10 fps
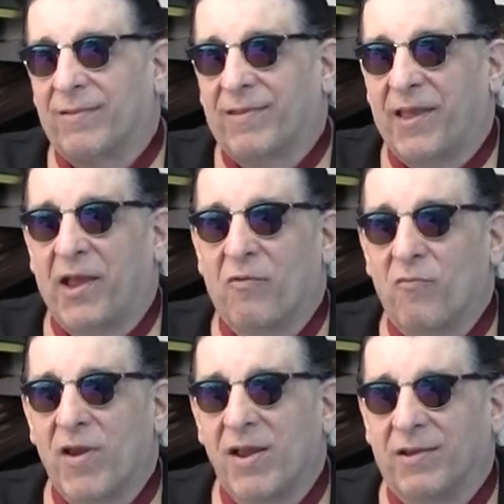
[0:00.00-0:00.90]
can't
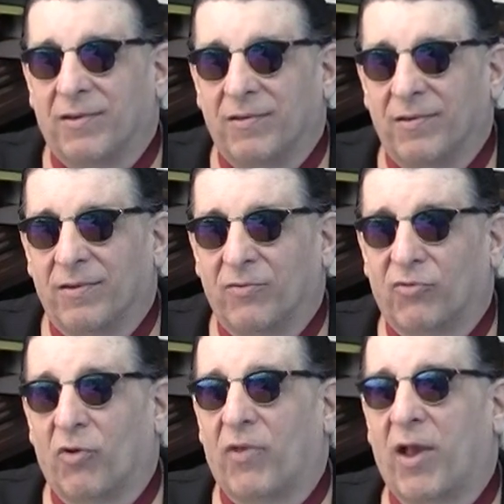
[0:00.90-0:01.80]
read.
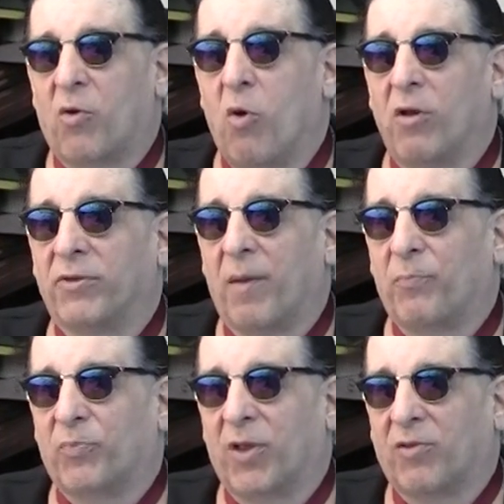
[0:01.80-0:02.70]
So they called up
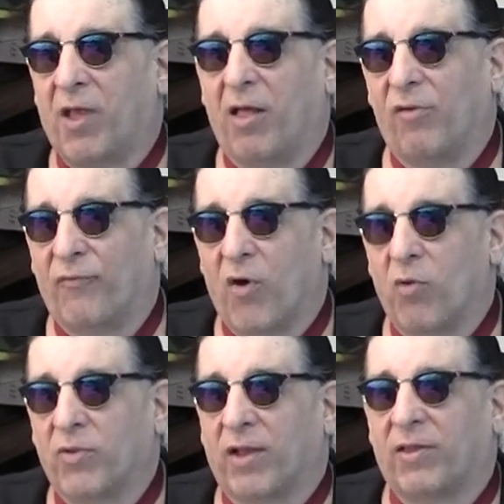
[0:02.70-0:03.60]
the
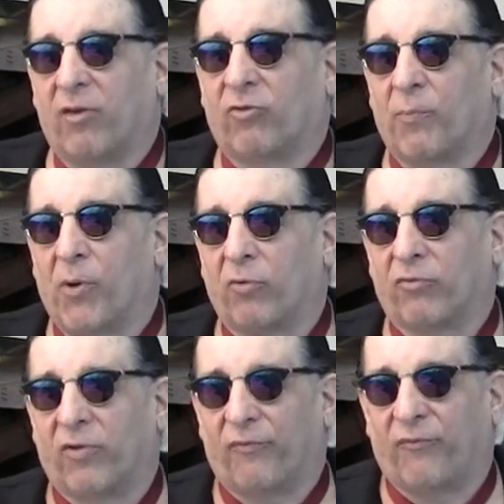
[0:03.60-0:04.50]
telephone that they're
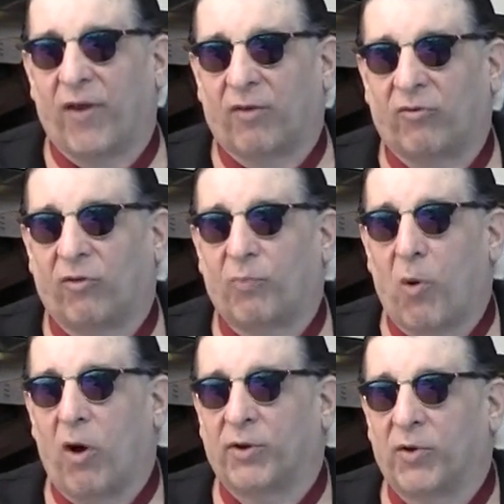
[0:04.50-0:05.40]
supposed to fix as
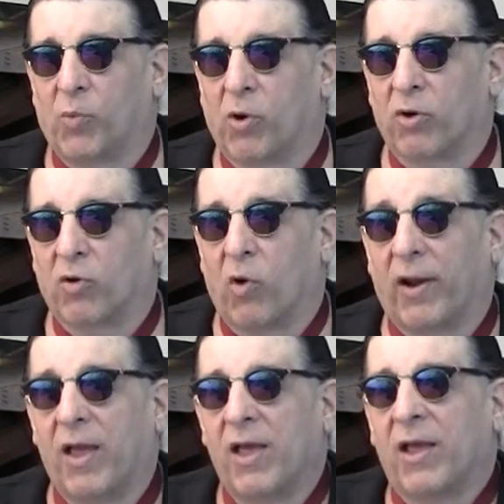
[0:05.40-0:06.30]
part of the work
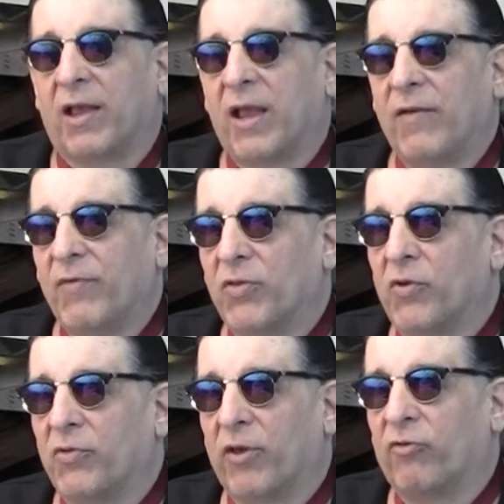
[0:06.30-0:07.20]
order, even
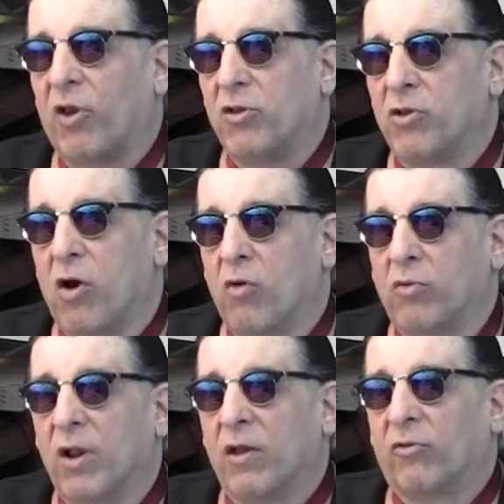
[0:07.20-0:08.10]
though there's a
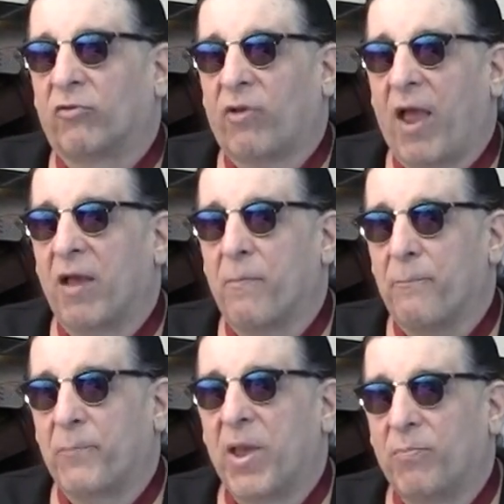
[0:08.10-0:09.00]
note saying
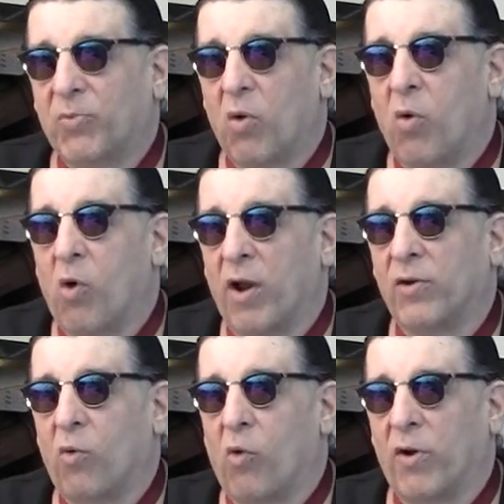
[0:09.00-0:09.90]
beep the
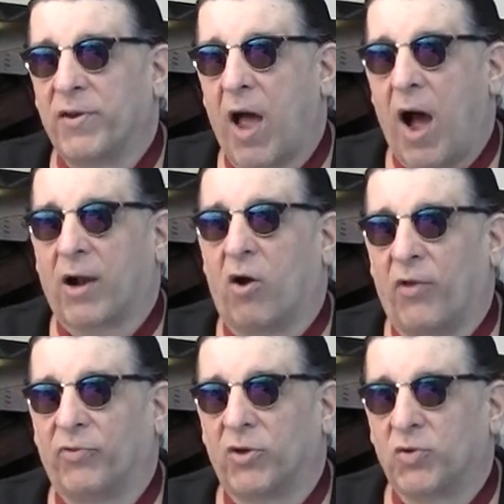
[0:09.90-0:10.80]
horn or knock
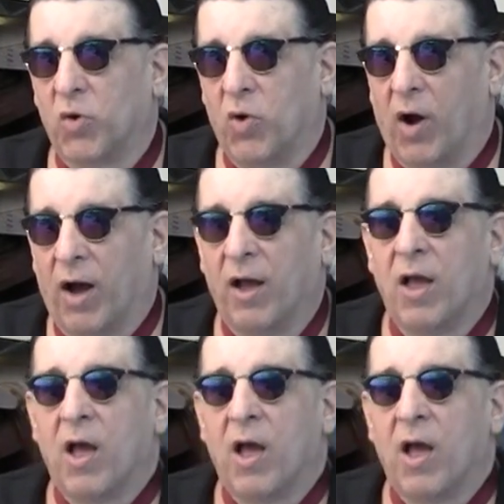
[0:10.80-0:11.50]
on the door.